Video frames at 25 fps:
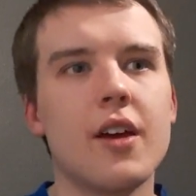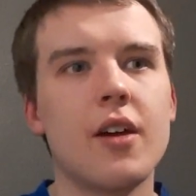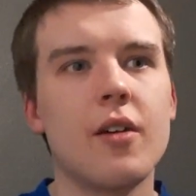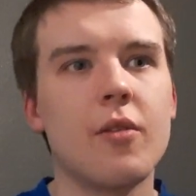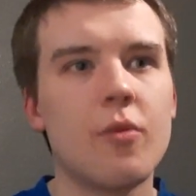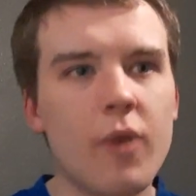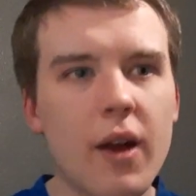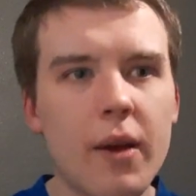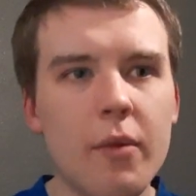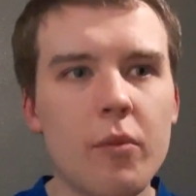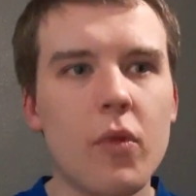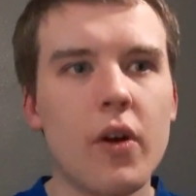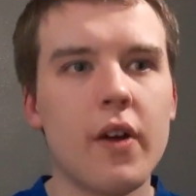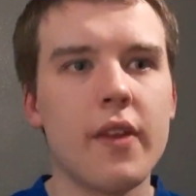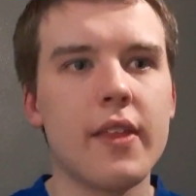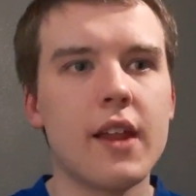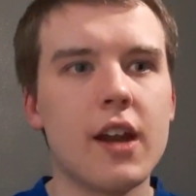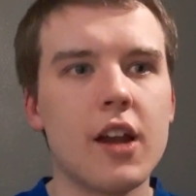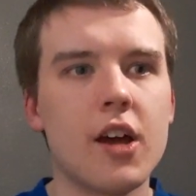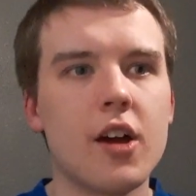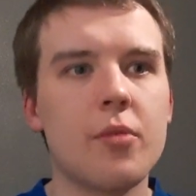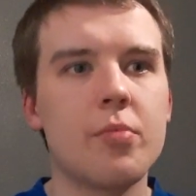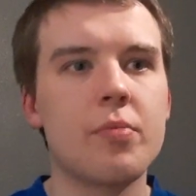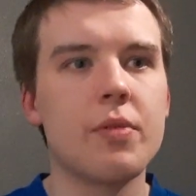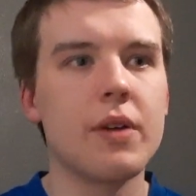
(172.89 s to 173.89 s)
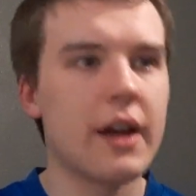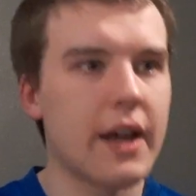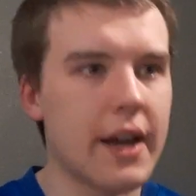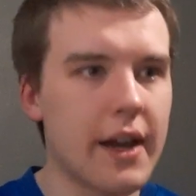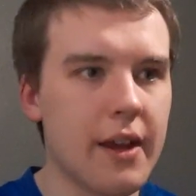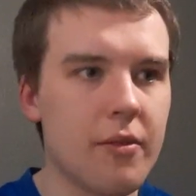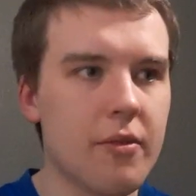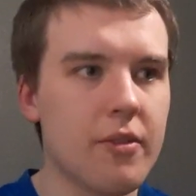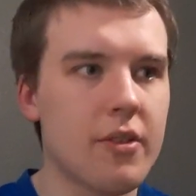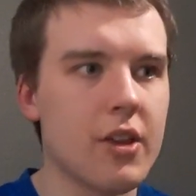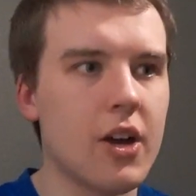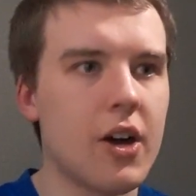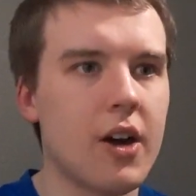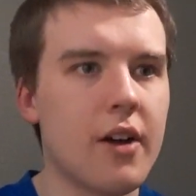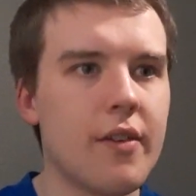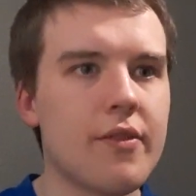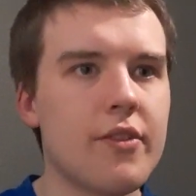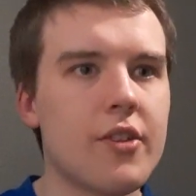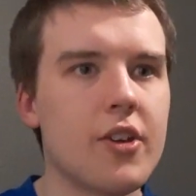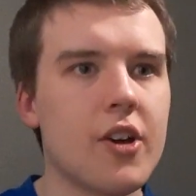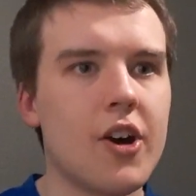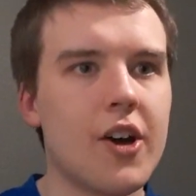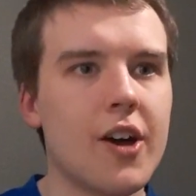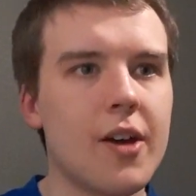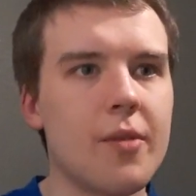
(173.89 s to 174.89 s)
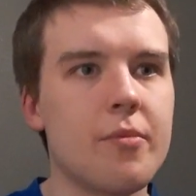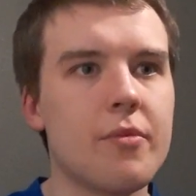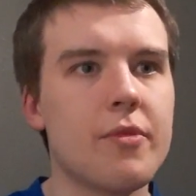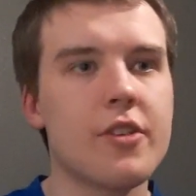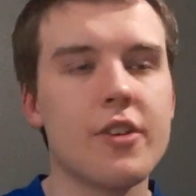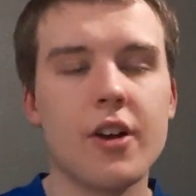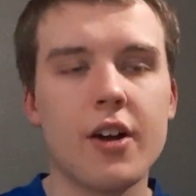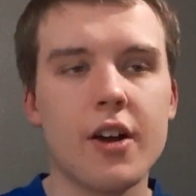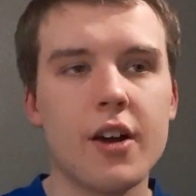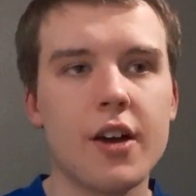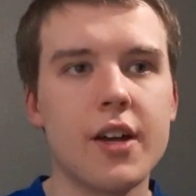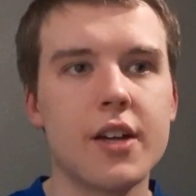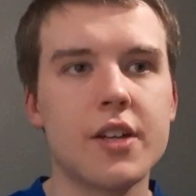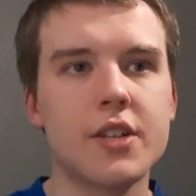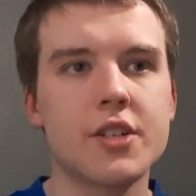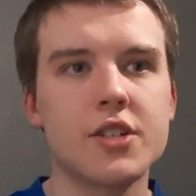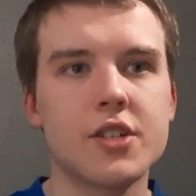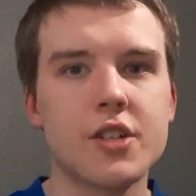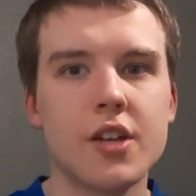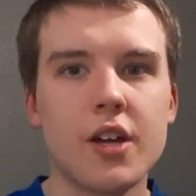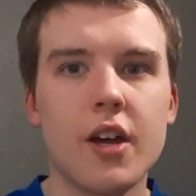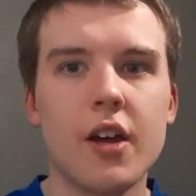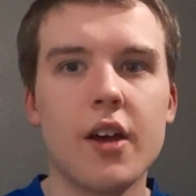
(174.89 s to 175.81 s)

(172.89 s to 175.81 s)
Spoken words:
Went 1-0 up and it was half time. Sarkic